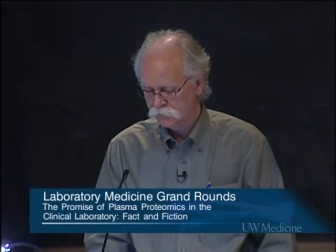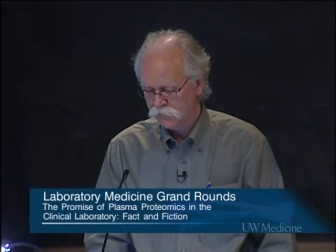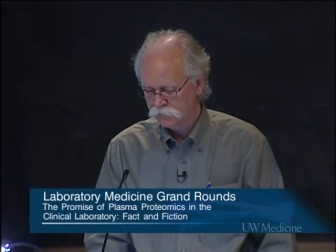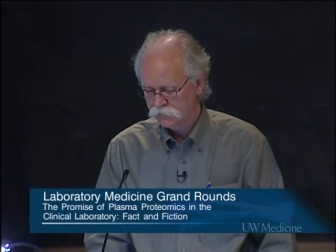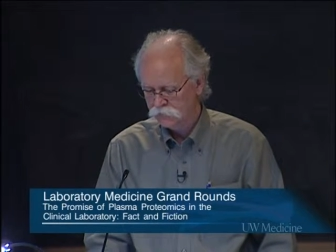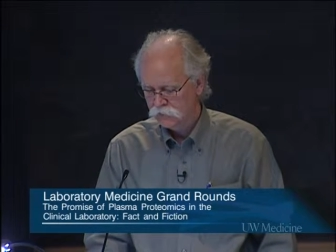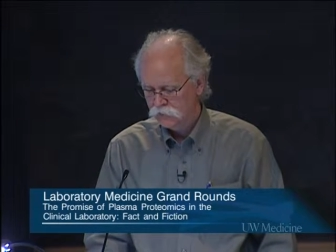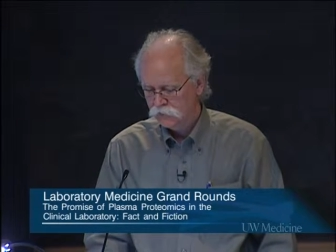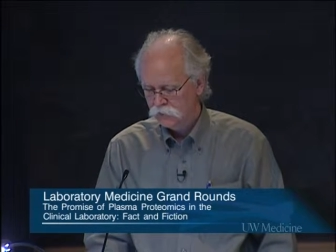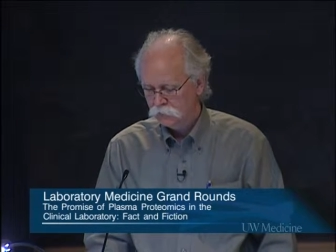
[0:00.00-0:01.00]
methods.
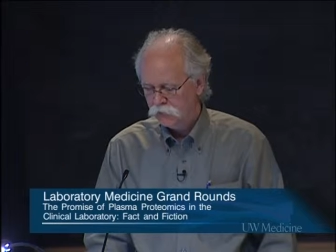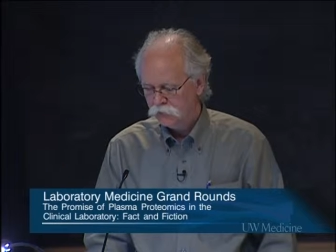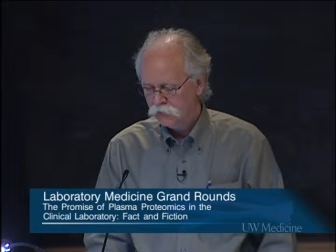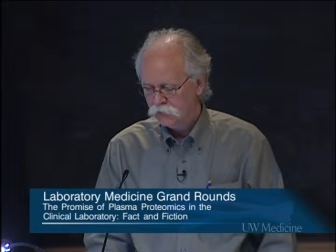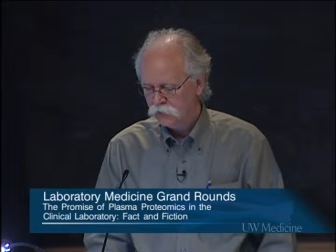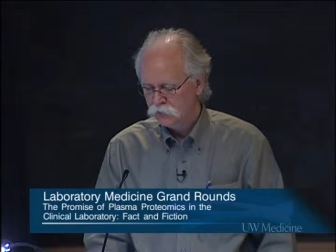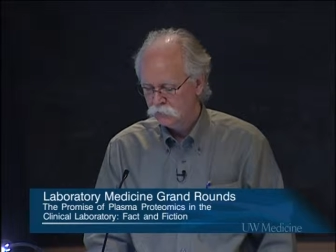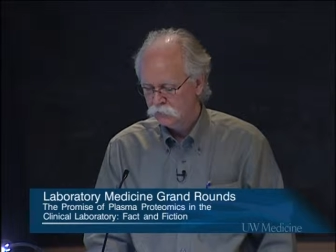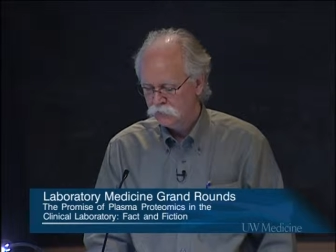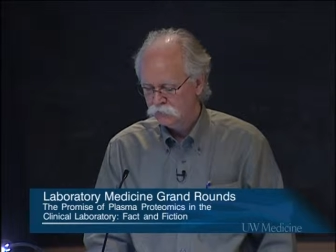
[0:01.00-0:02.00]
But clearly,
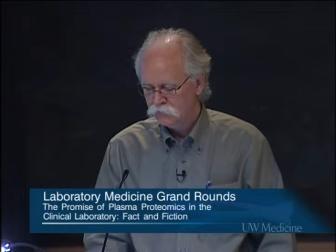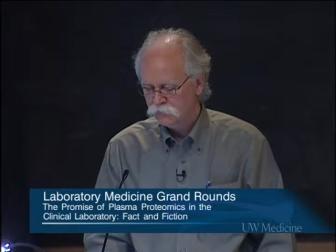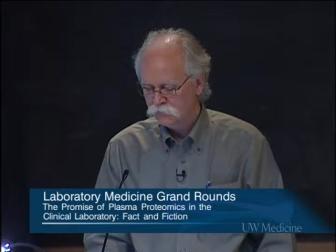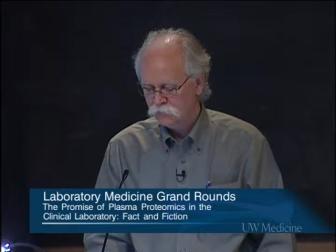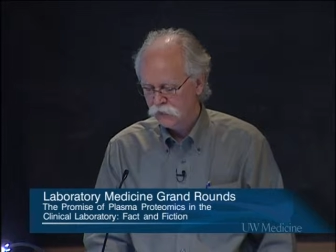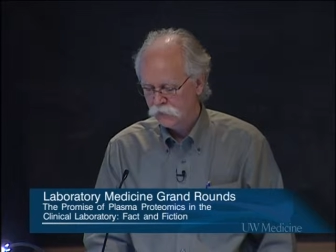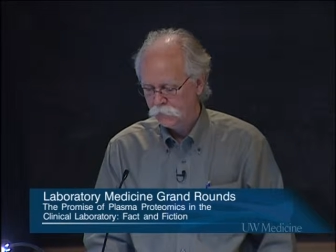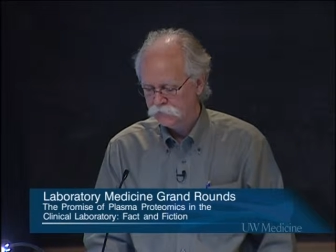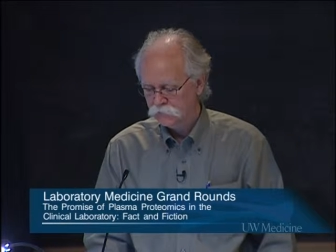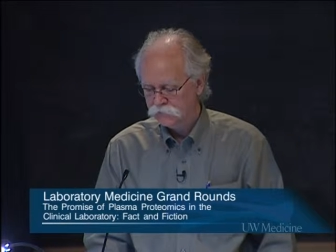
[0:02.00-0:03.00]
we, we, we've been at
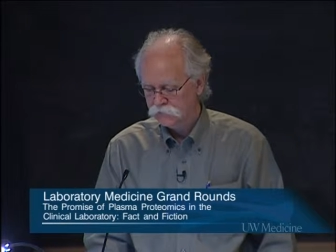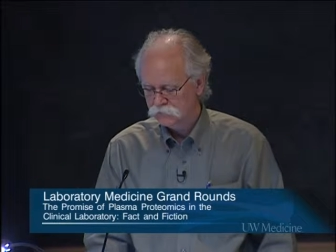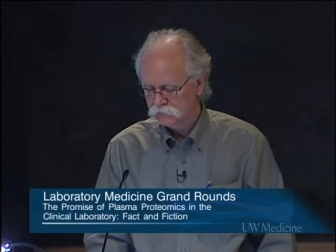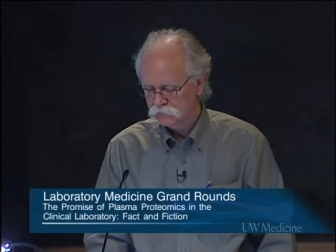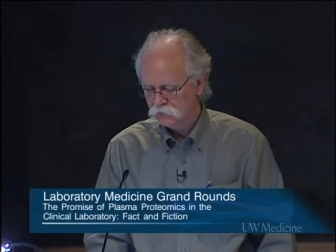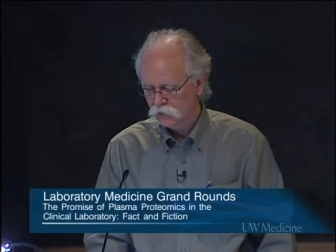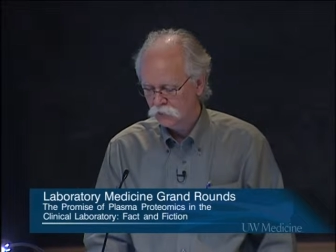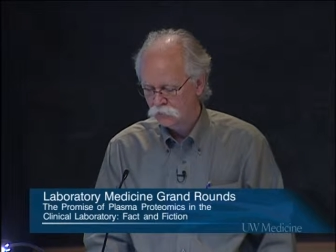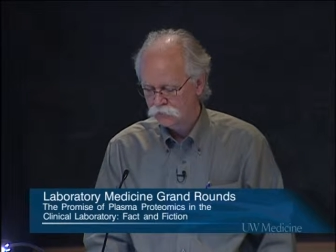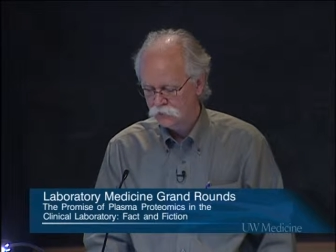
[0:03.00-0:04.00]
this business a
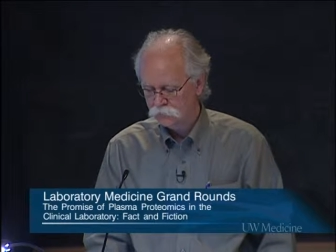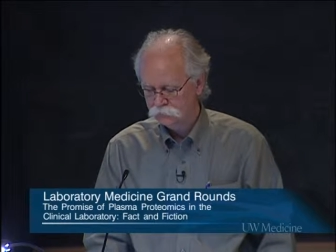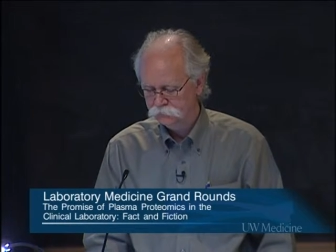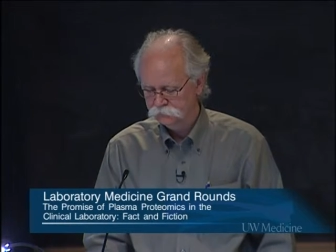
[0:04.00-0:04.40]
long time.